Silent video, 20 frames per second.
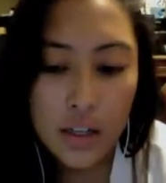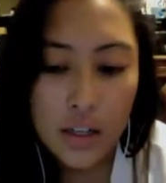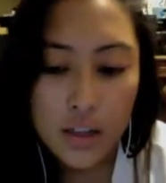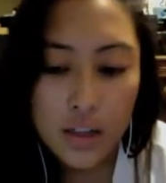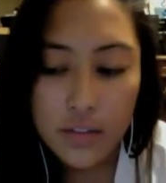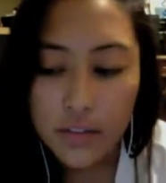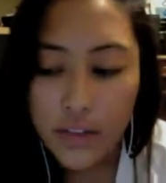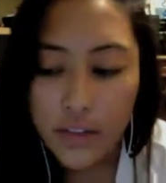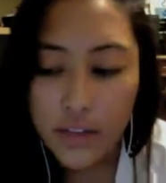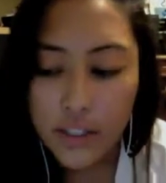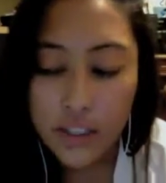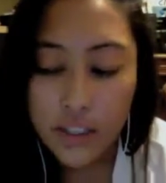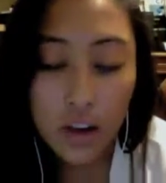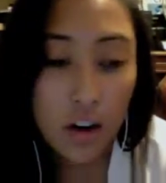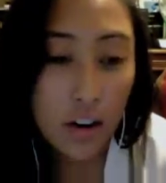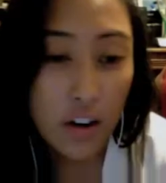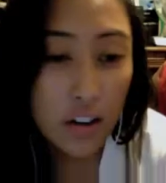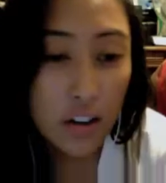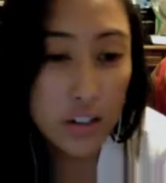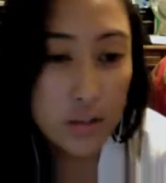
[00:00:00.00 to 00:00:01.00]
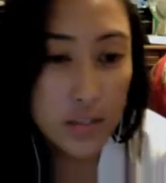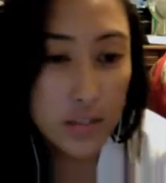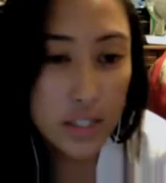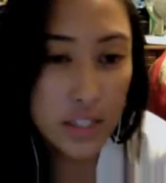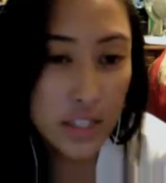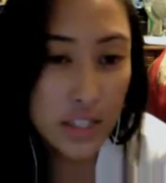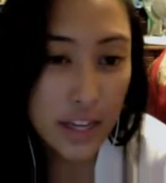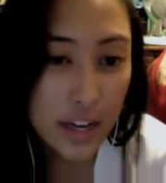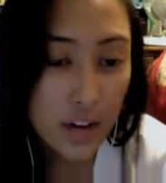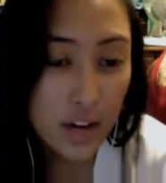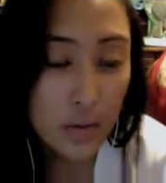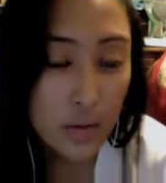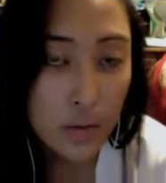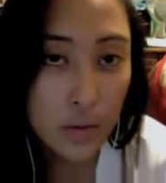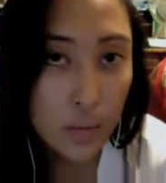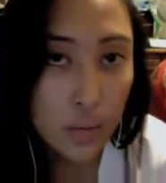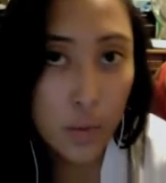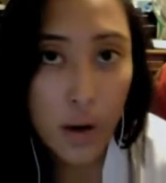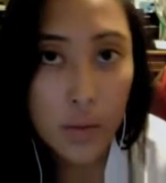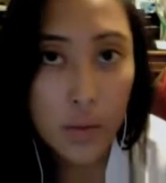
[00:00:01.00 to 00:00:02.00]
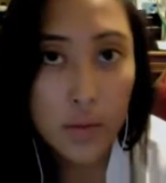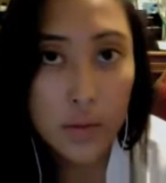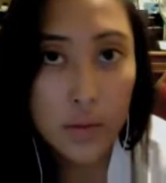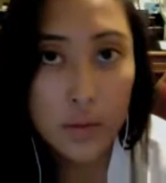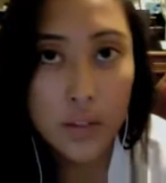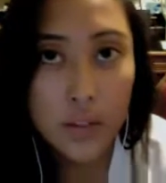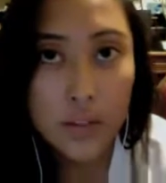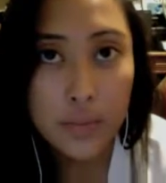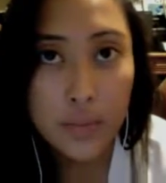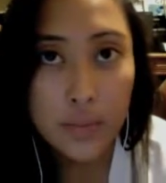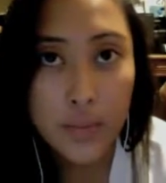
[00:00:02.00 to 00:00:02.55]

if like the artist wasn't there, we probably would